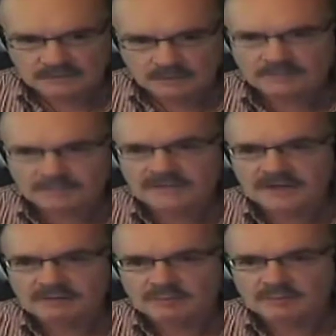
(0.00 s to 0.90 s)

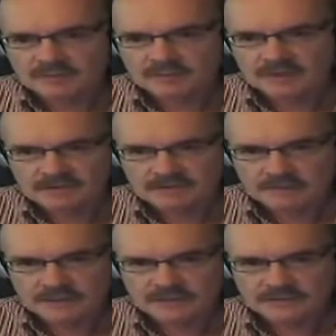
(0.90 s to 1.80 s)
website would put up a
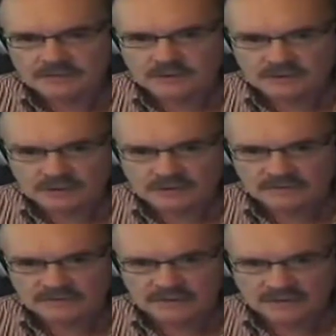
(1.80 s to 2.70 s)
confirmation window and
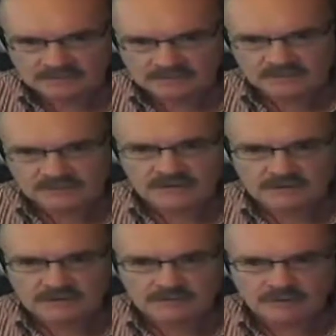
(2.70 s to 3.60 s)
say, this is how
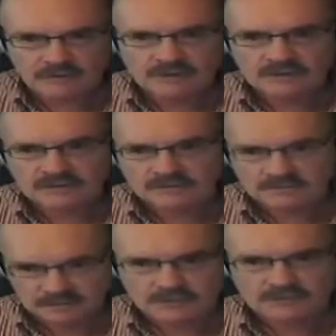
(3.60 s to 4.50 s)
you're voting, is
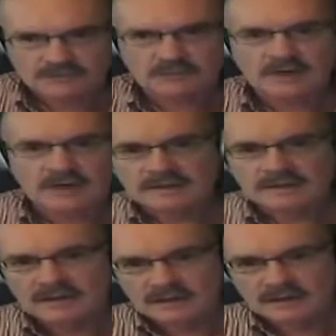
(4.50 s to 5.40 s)
this what you want?
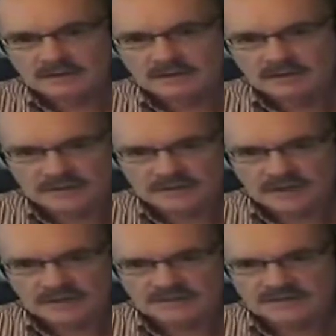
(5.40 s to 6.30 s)
and you click
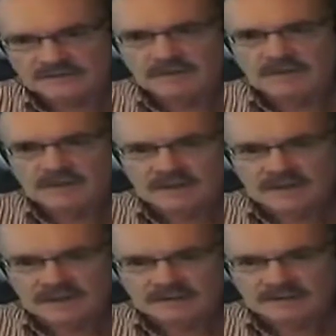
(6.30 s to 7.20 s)
yes,
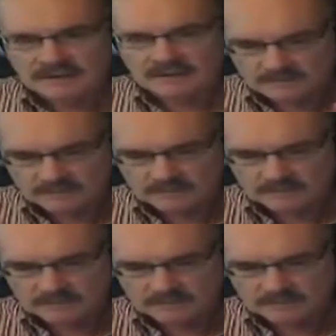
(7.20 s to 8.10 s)
and the
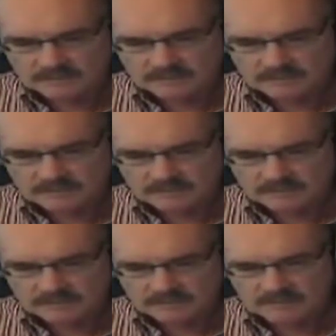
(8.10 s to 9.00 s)
second
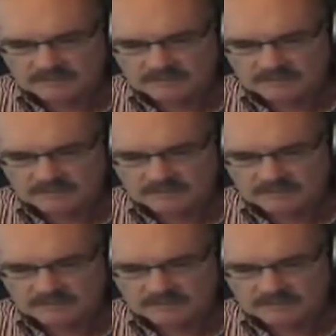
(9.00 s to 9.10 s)
module